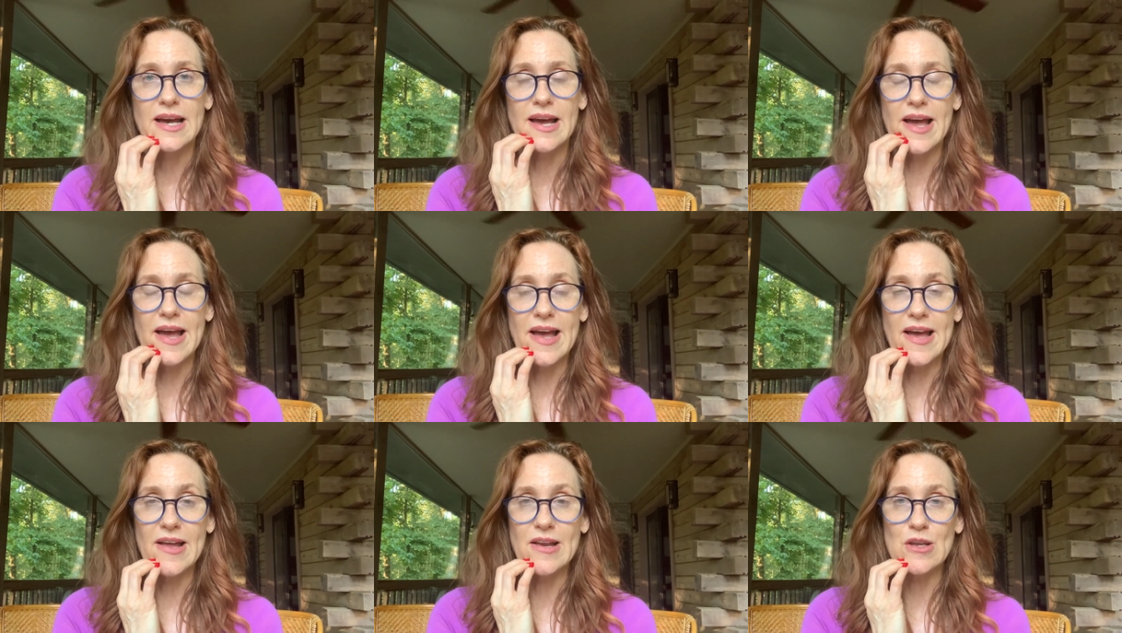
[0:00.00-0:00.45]

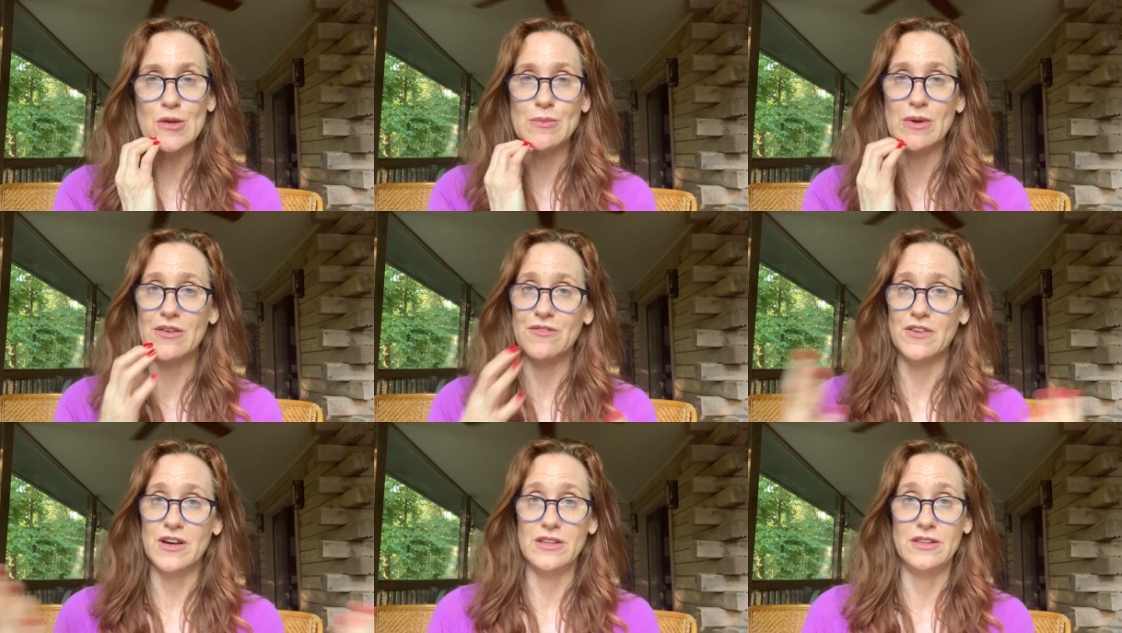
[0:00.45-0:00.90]
and you
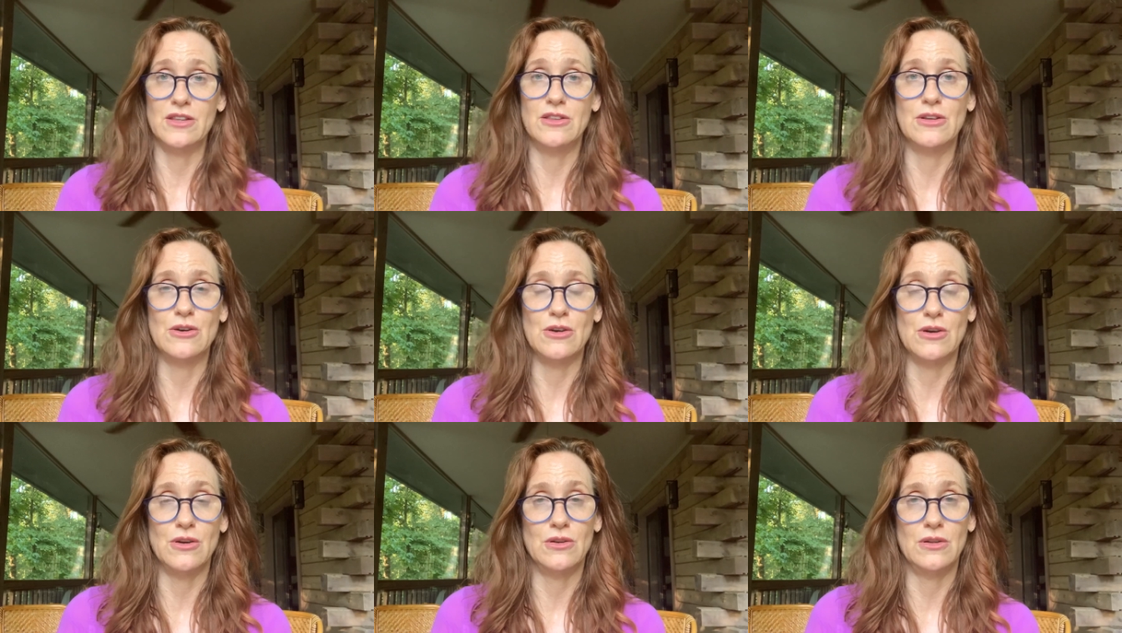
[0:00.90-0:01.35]
might find that
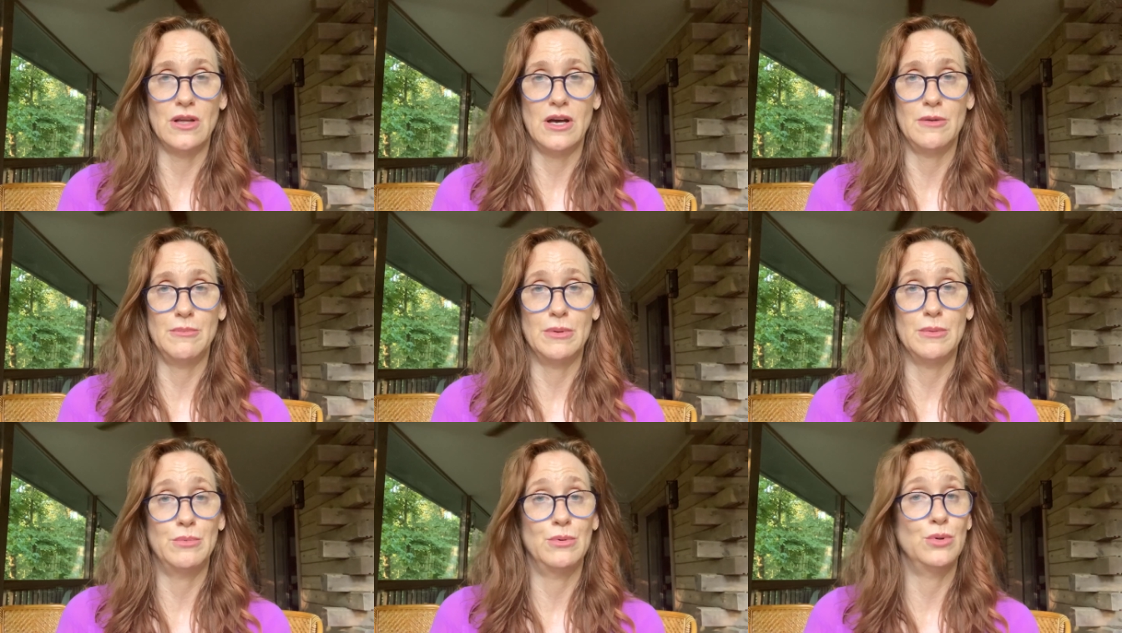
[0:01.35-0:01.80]
there are a lot of
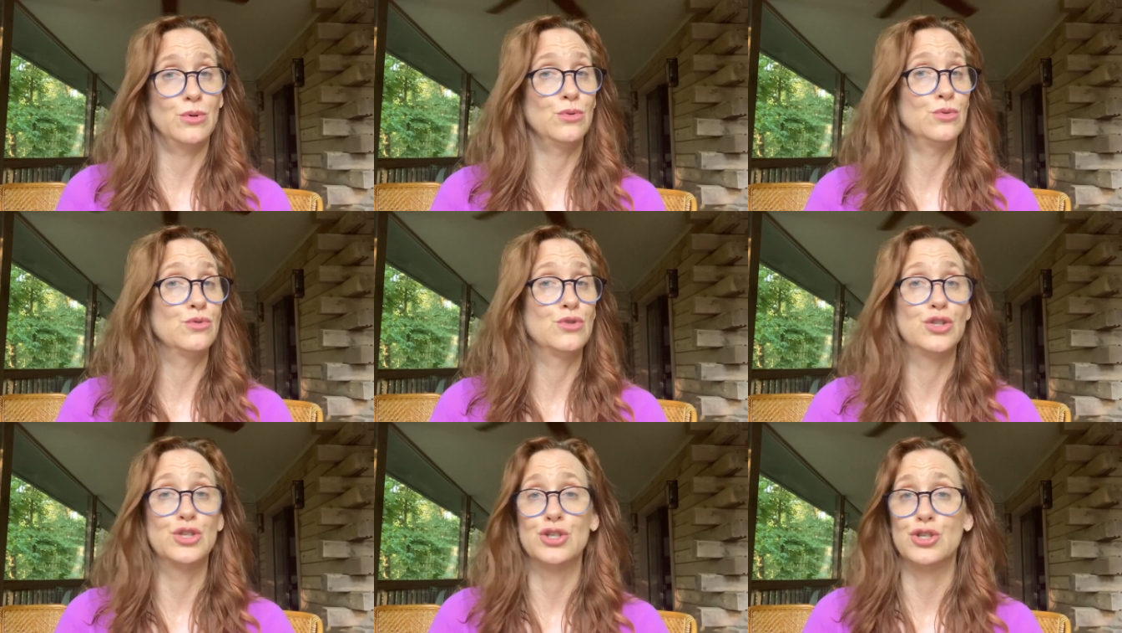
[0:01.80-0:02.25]
people
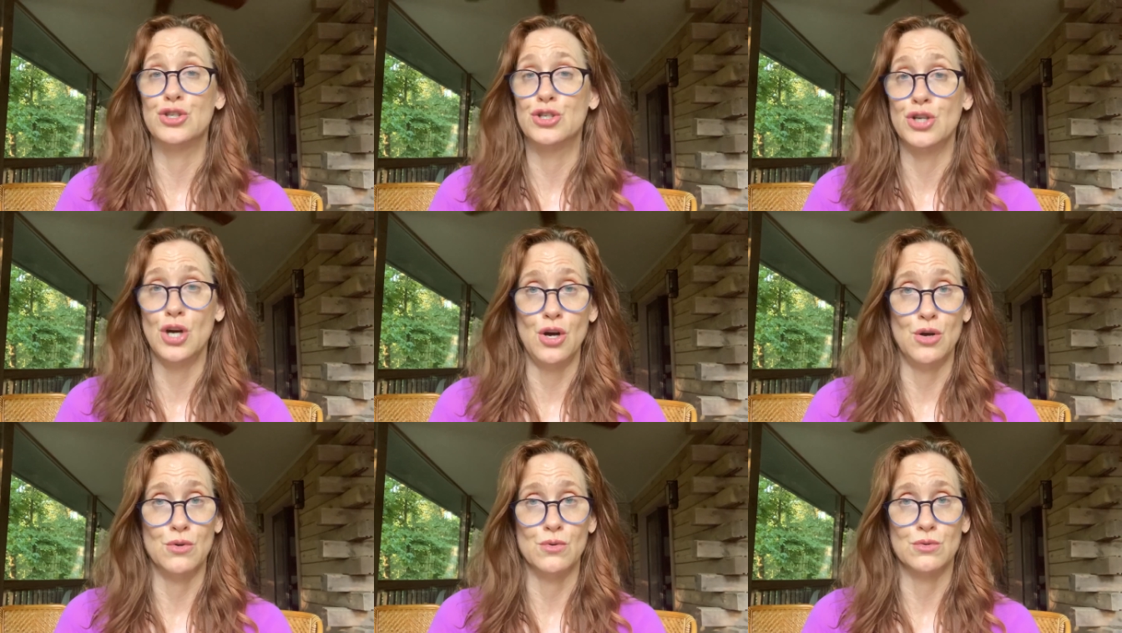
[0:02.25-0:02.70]
who
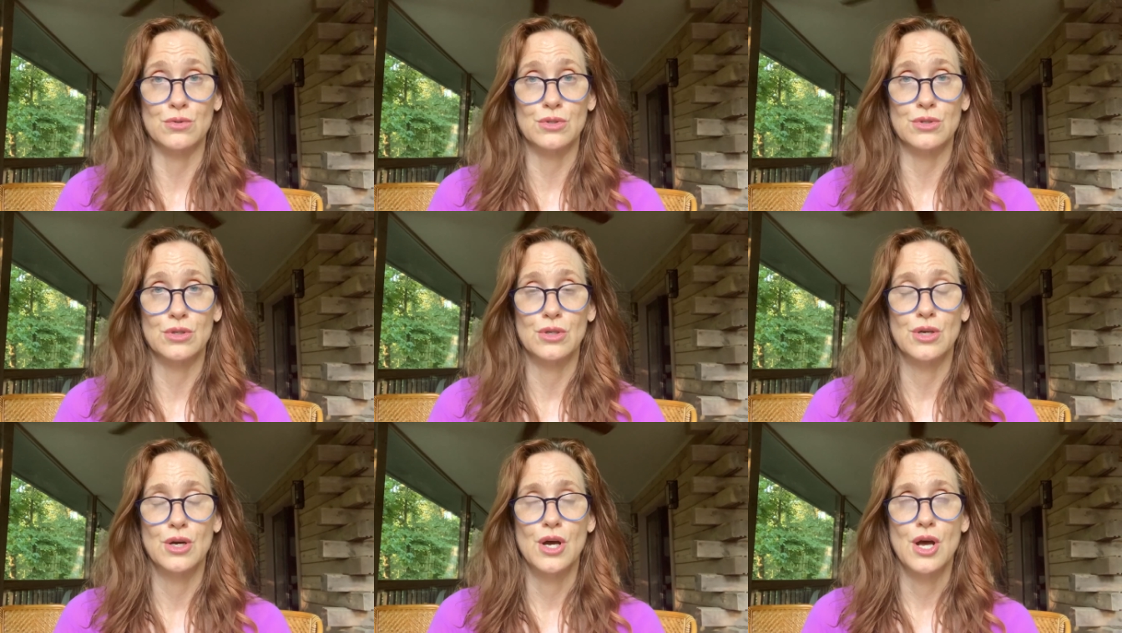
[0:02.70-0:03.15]
don't,
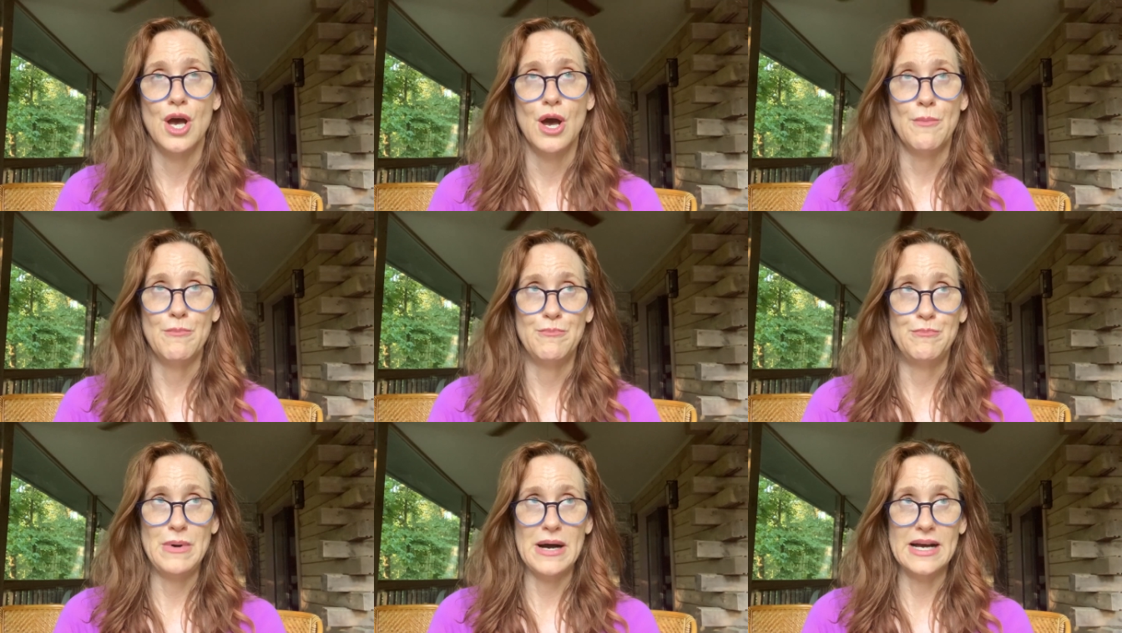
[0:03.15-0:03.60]

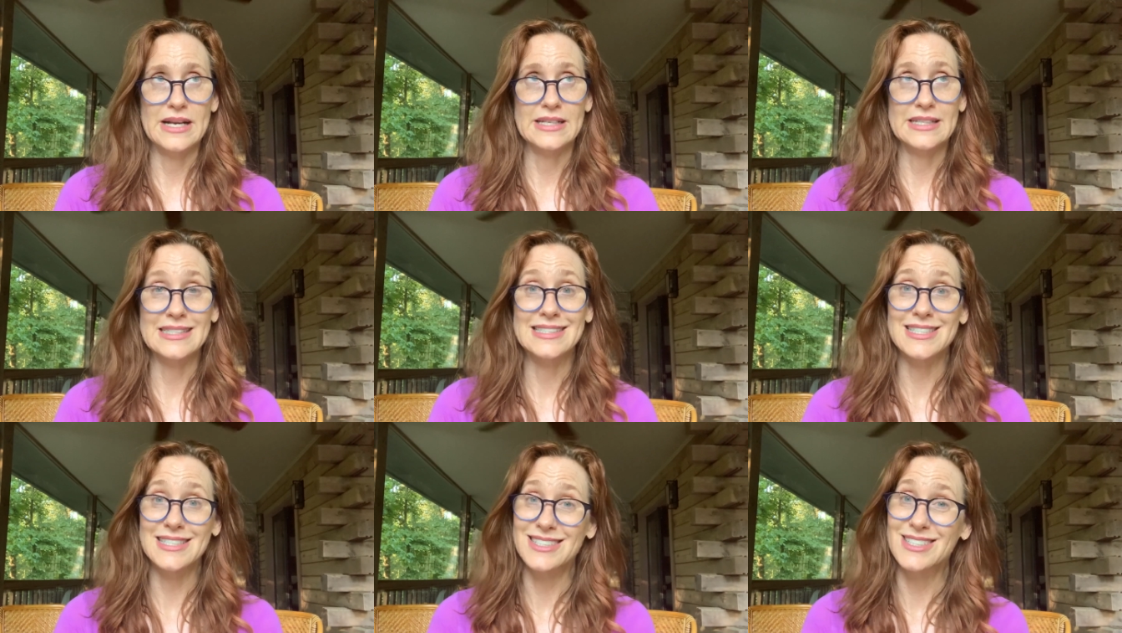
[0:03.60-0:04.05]
but
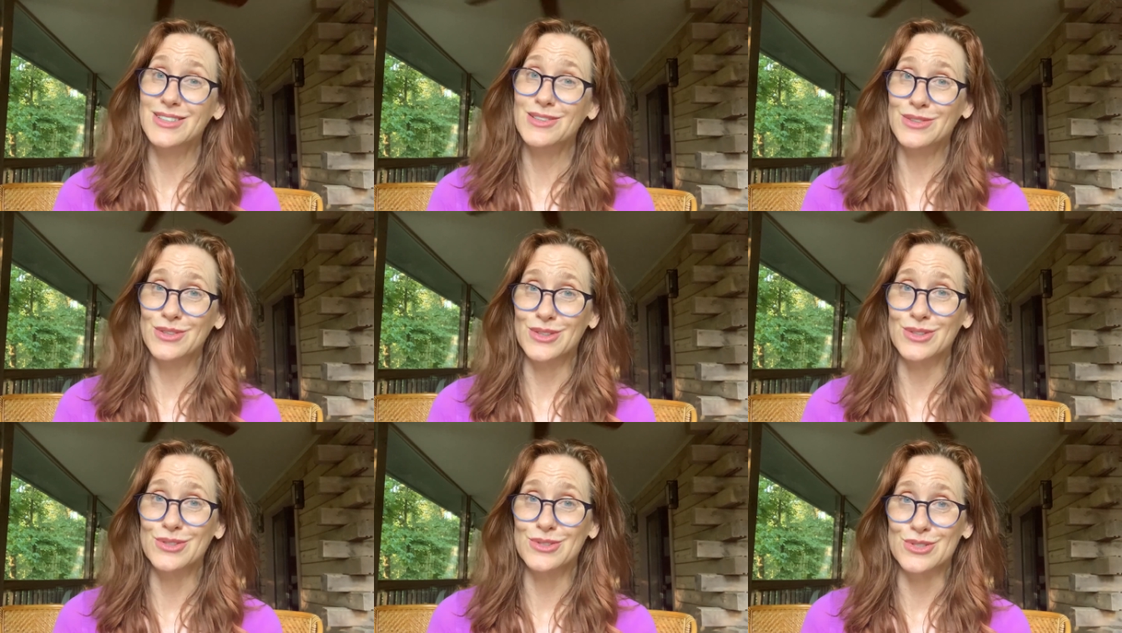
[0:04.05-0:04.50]
it's still
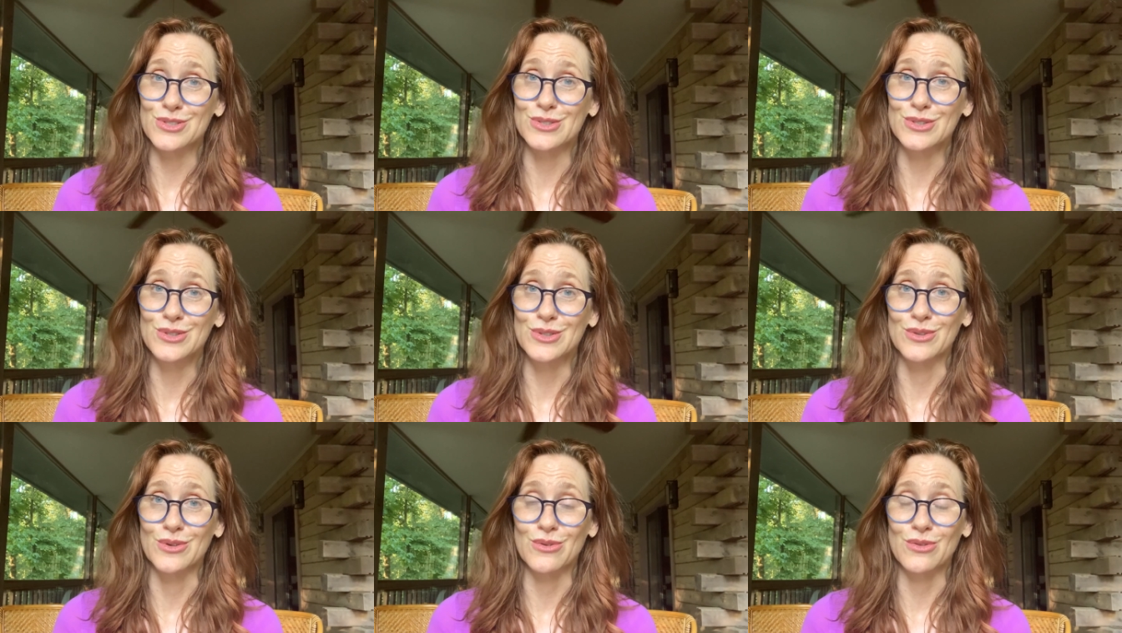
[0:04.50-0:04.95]
your
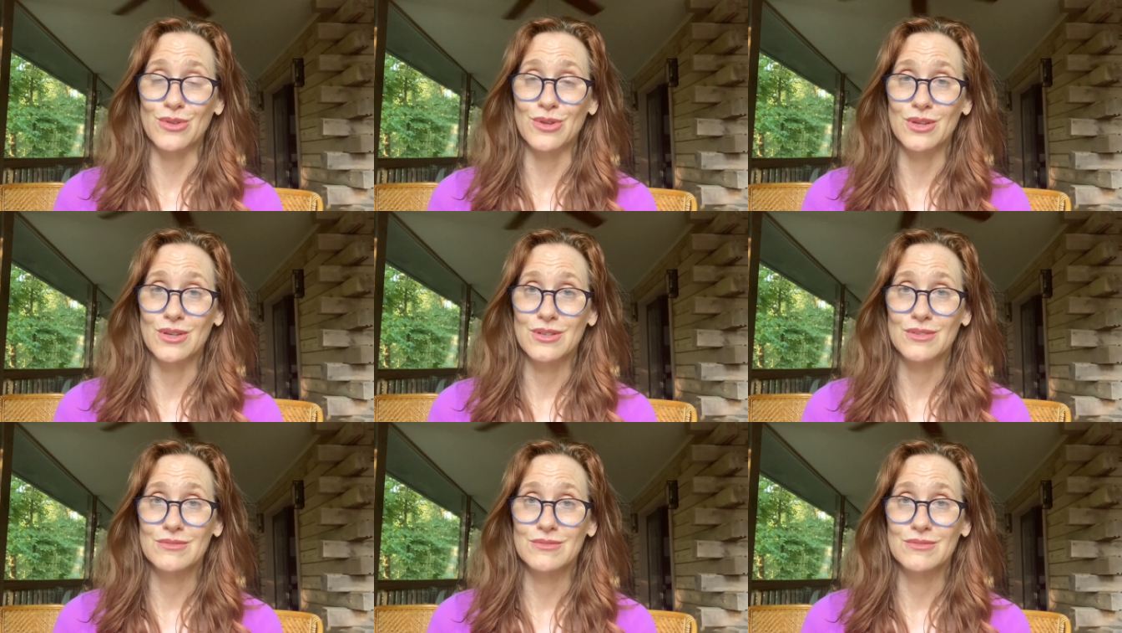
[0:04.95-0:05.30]
truth,